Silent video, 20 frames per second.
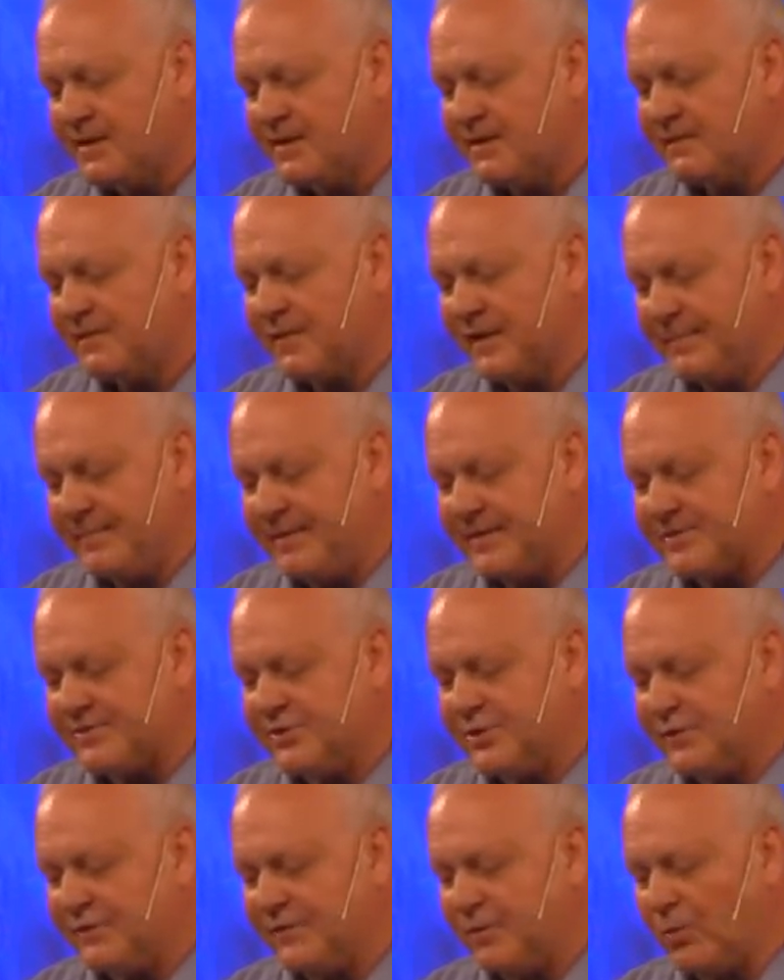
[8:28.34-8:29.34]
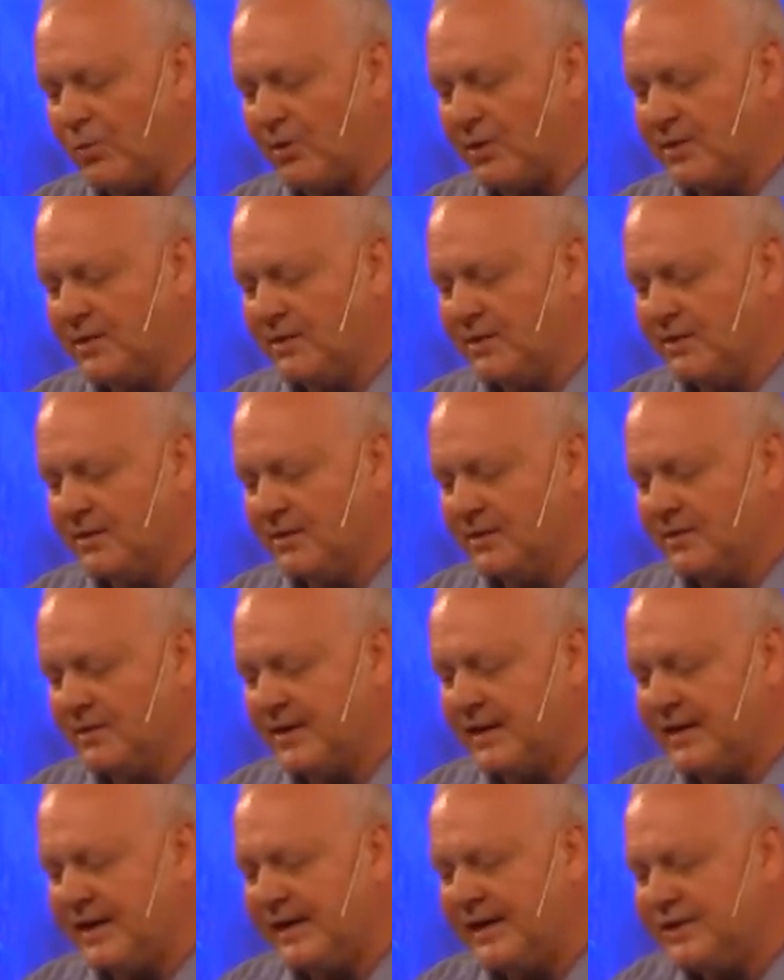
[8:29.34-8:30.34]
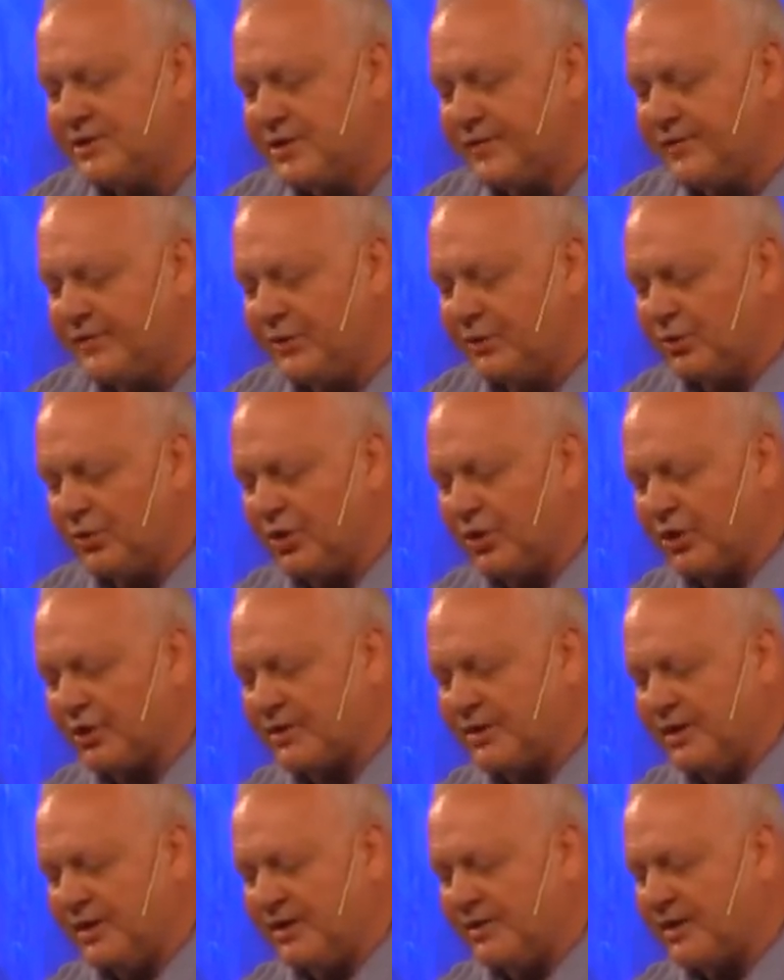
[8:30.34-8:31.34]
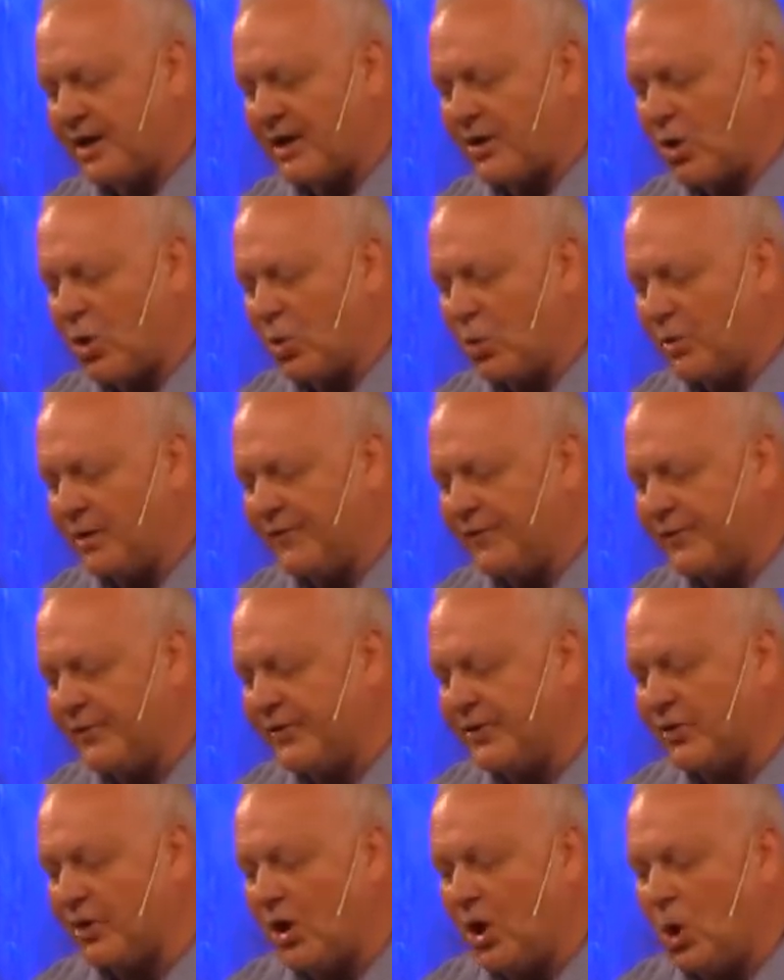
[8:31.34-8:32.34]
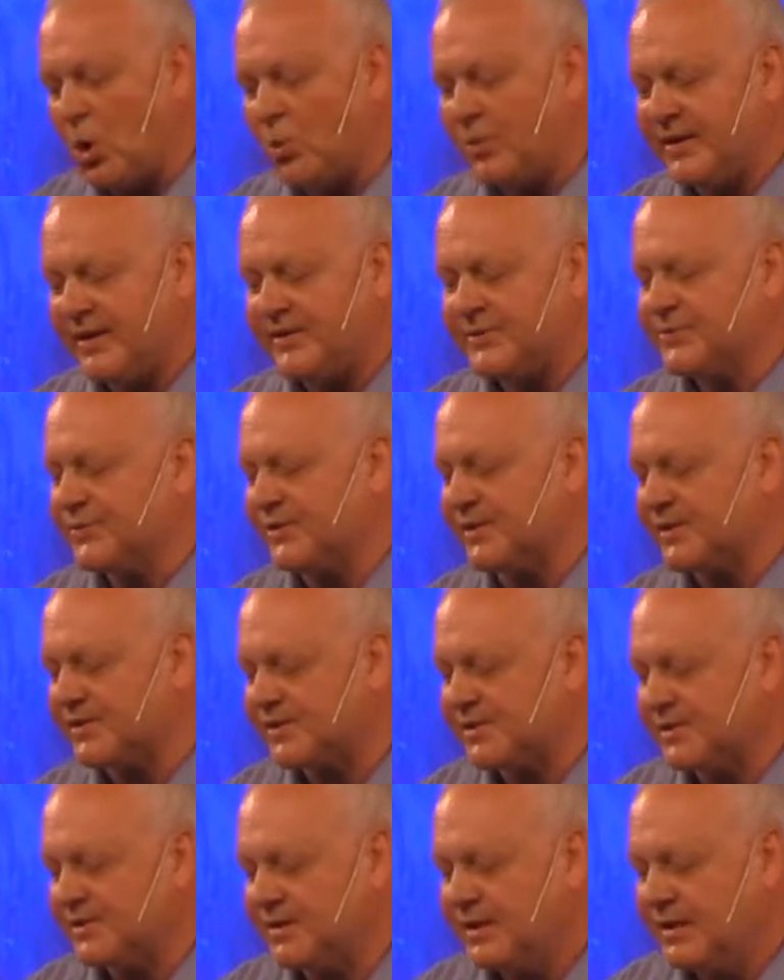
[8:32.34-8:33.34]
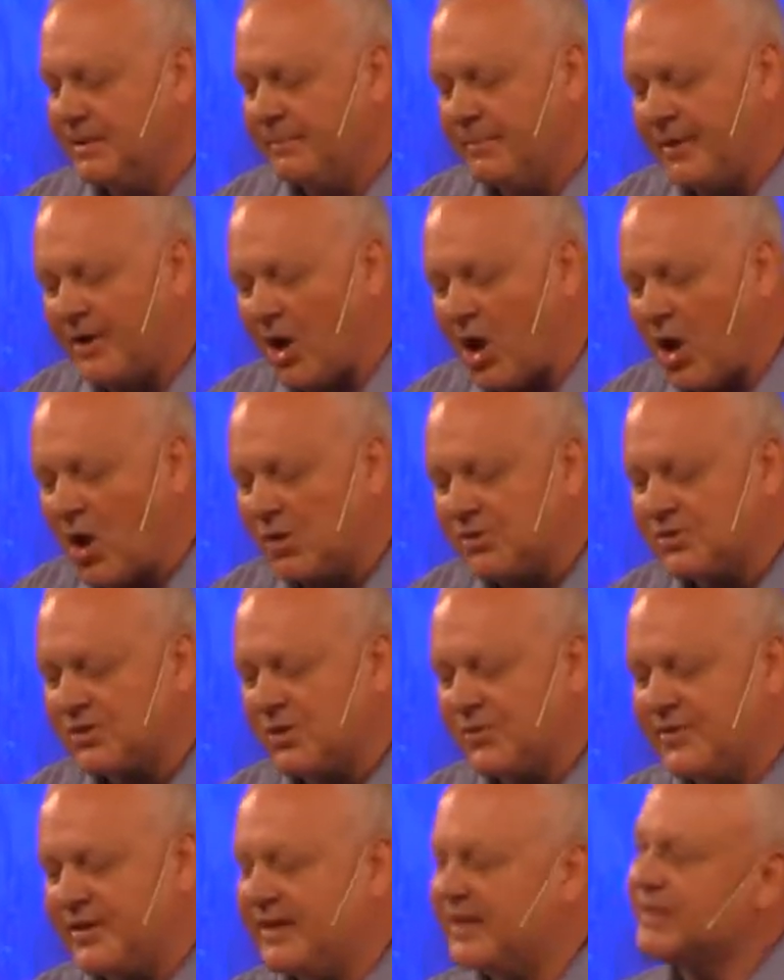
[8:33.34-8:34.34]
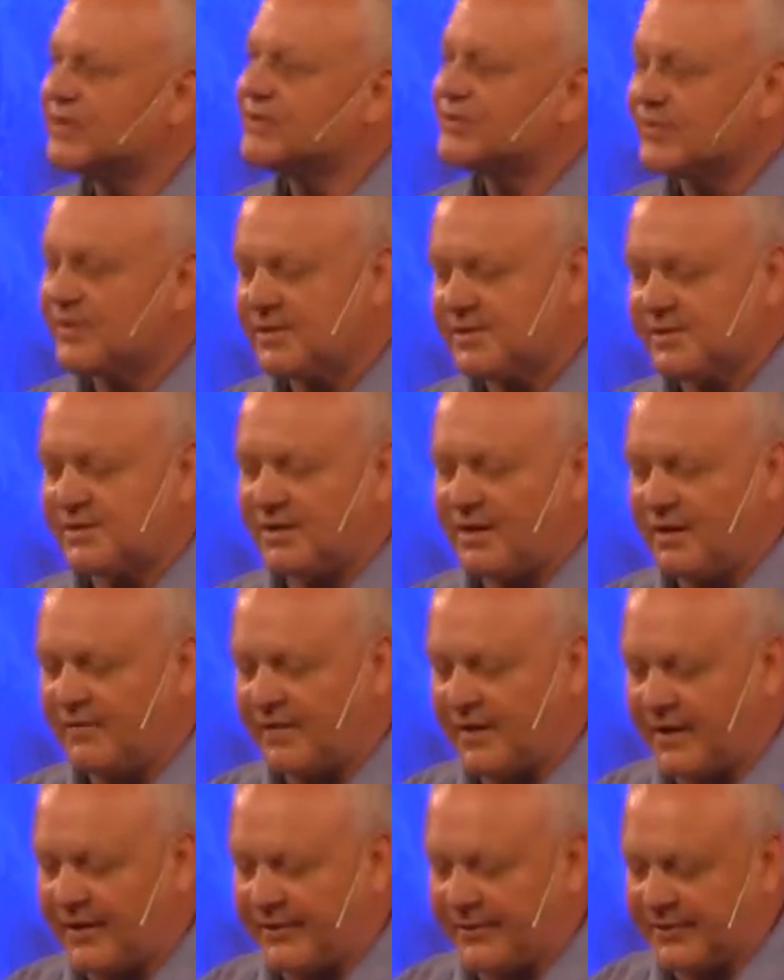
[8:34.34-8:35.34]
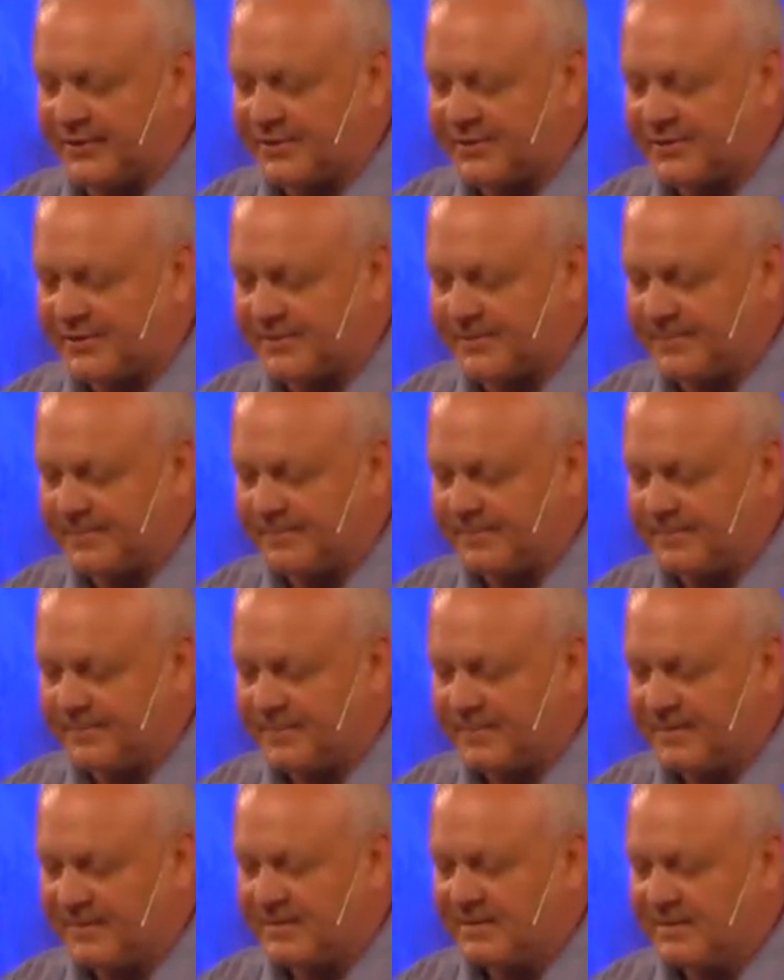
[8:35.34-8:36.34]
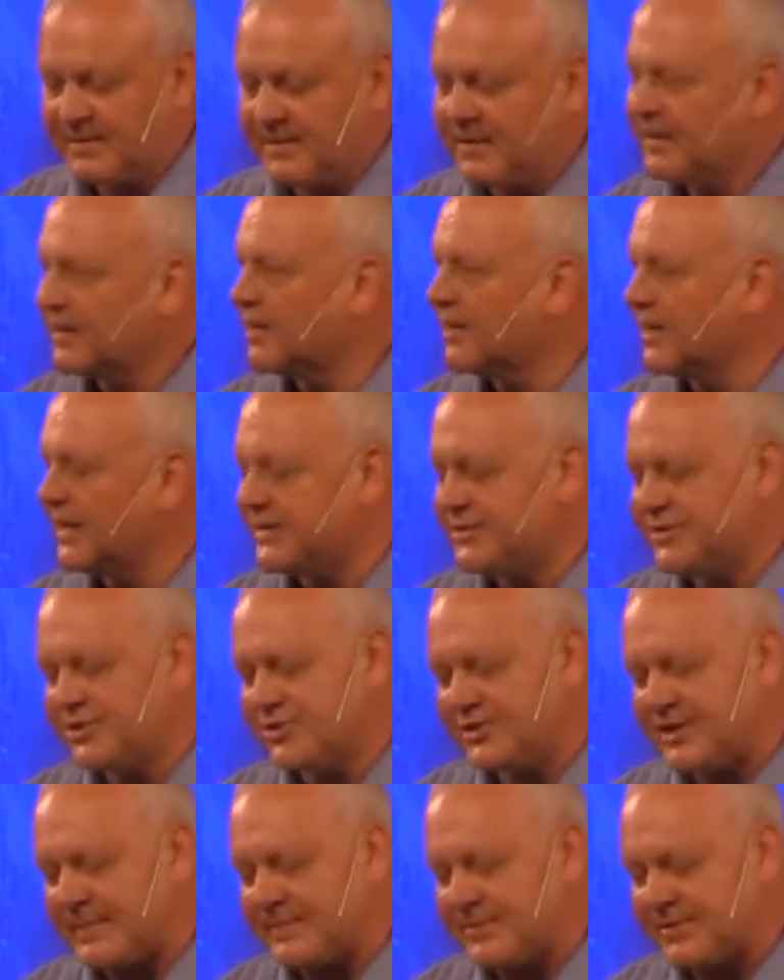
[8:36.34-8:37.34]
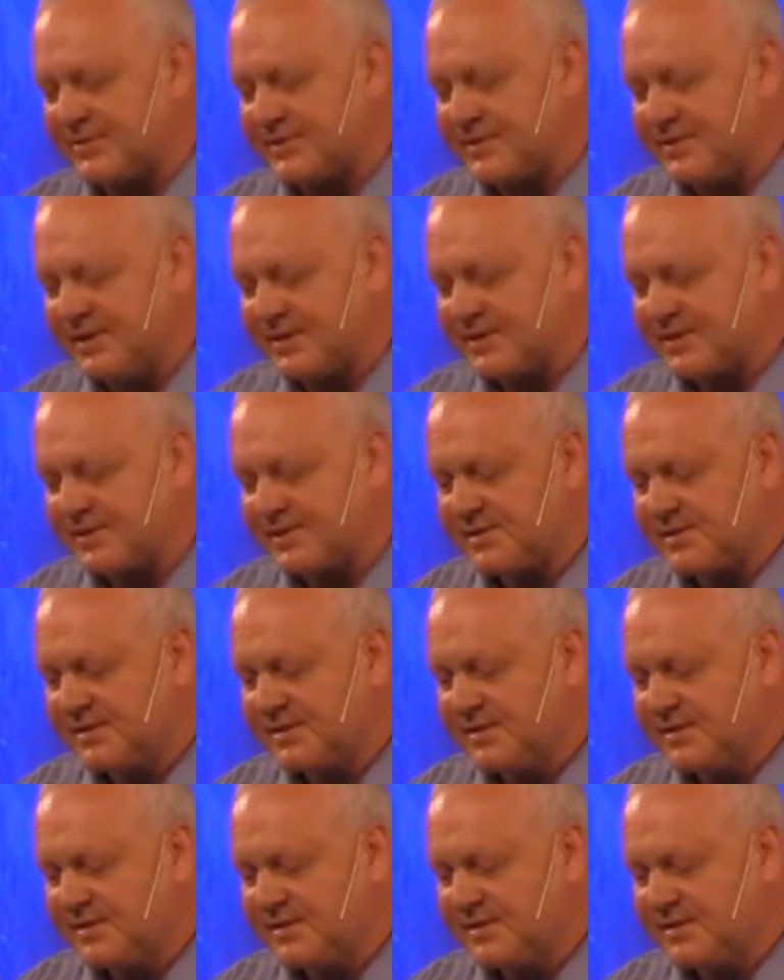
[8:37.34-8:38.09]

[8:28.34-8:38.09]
Philippians 2 4, let each of you look not only for your own interest, but also the interest of others. In Galatians chapter 6,